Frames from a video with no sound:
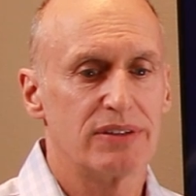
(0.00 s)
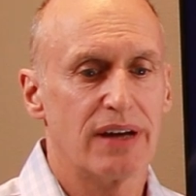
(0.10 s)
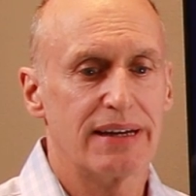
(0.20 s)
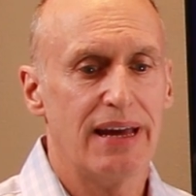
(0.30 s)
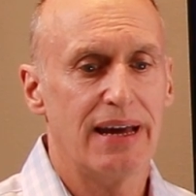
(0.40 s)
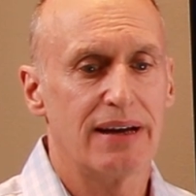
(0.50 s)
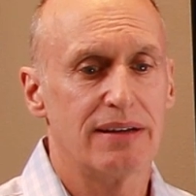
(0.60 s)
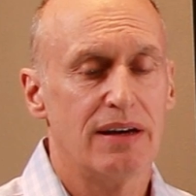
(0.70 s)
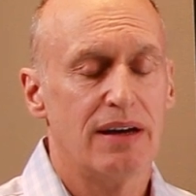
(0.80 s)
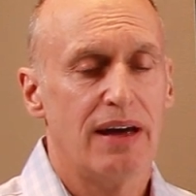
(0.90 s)
as I
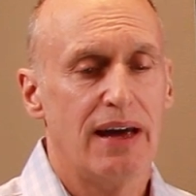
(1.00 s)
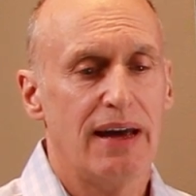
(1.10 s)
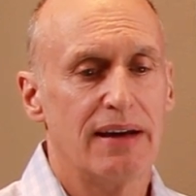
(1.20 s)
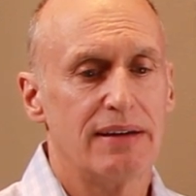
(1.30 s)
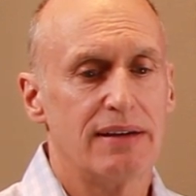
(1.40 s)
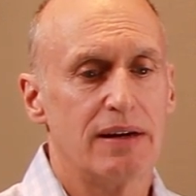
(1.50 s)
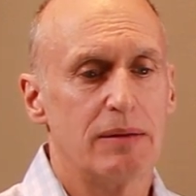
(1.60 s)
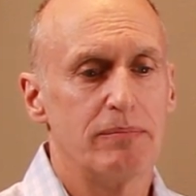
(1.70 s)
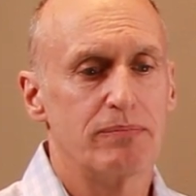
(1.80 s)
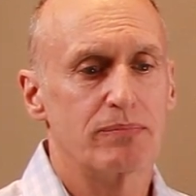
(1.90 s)
can
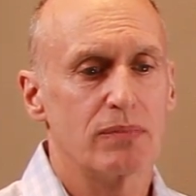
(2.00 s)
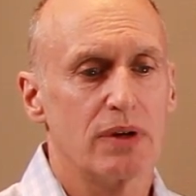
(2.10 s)
and